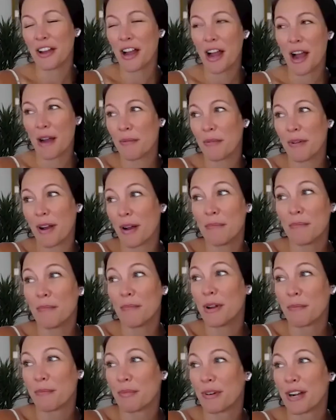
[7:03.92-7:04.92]
I'm
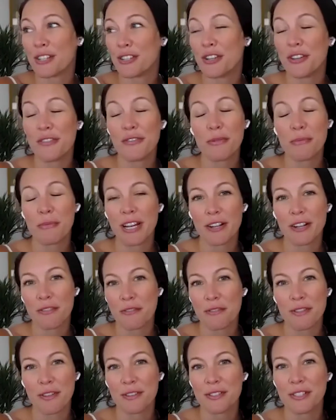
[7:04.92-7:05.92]
impressed you even made it
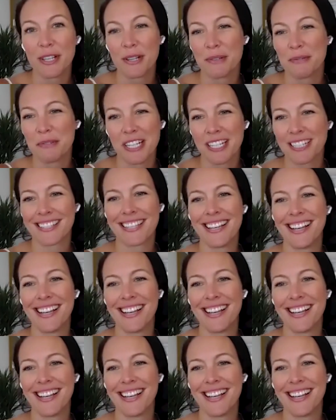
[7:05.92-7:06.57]
through those subjects.